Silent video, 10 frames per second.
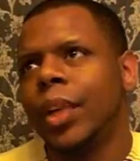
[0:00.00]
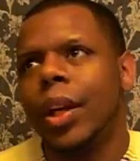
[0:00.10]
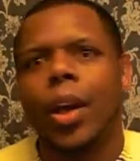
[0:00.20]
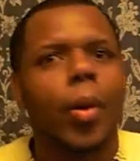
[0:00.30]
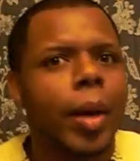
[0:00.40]

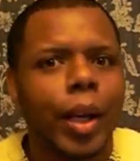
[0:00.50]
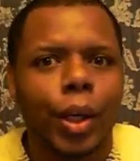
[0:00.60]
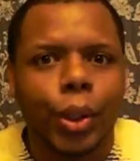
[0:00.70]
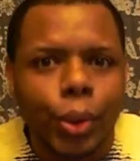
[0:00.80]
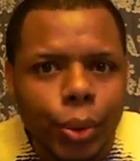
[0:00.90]
nobody
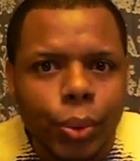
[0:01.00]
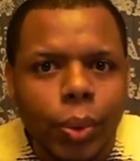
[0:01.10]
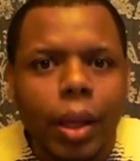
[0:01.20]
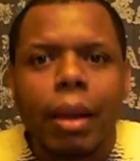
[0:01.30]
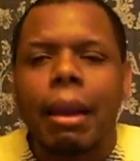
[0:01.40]
knew.
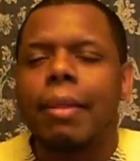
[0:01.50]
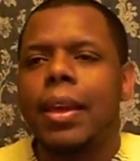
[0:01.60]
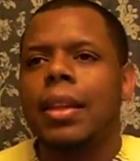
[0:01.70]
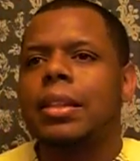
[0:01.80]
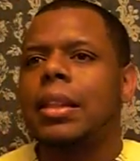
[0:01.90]
And
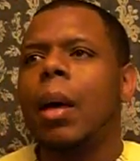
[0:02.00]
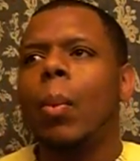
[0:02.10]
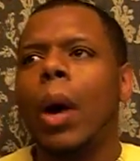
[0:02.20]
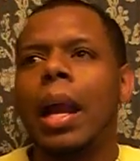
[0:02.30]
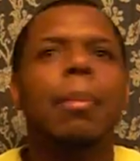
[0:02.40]
then
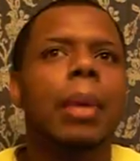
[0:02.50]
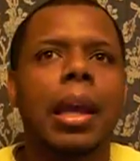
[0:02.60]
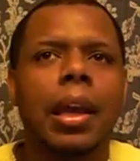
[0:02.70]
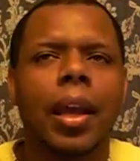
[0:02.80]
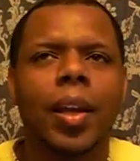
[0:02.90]
some white
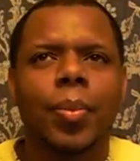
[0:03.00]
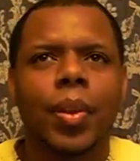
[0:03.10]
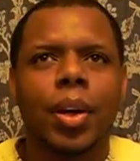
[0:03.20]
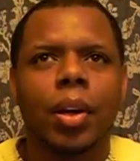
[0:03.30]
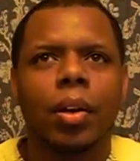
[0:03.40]
man got up
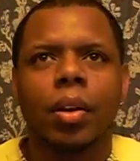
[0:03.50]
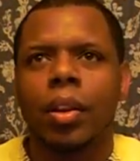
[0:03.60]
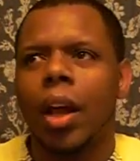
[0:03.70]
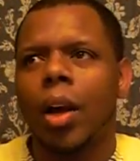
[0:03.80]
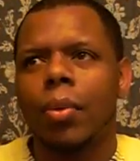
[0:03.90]
there
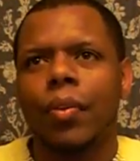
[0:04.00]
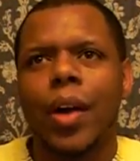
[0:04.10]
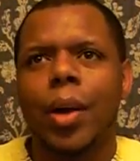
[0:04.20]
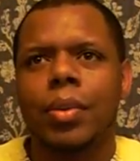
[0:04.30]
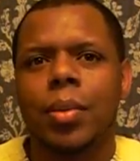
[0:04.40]
on the
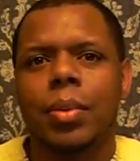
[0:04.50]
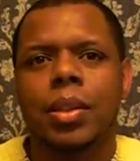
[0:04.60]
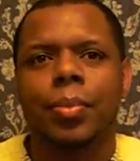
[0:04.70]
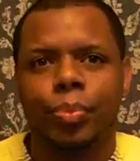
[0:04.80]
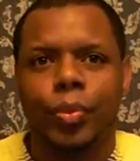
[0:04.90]
phone talking
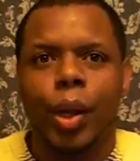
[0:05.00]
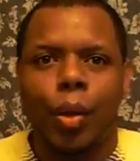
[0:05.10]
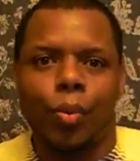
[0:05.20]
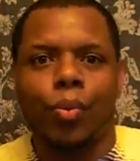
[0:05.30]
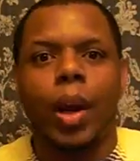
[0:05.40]
about
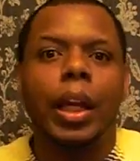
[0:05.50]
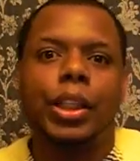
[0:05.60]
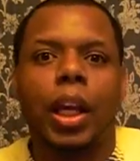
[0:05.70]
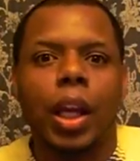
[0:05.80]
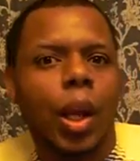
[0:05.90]
Ray
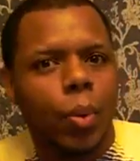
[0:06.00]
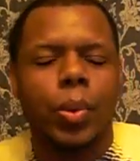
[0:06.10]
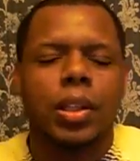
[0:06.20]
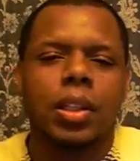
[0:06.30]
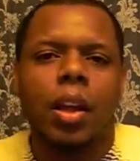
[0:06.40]
J
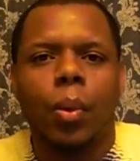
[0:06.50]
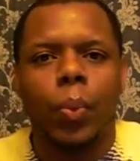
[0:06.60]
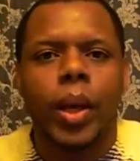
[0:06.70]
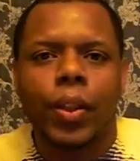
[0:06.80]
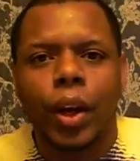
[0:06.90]
was
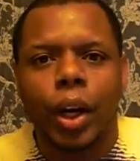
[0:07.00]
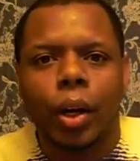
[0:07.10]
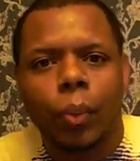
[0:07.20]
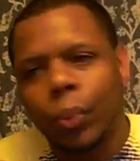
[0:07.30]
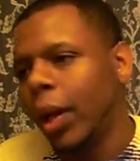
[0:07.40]
with her.
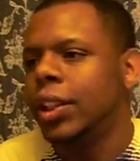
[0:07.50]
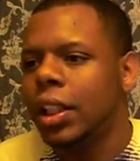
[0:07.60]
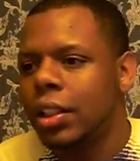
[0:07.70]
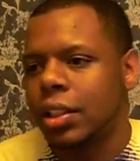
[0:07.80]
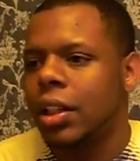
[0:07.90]
Ray J
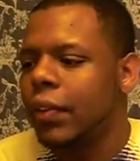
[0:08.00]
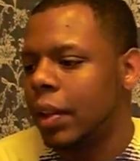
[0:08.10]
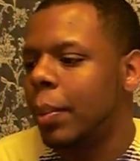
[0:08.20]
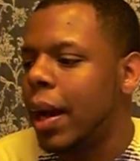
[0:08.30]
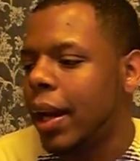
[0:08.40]
discovered
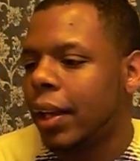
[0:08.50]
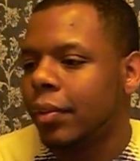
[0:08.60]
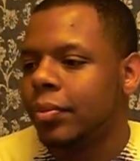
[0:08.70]
the body.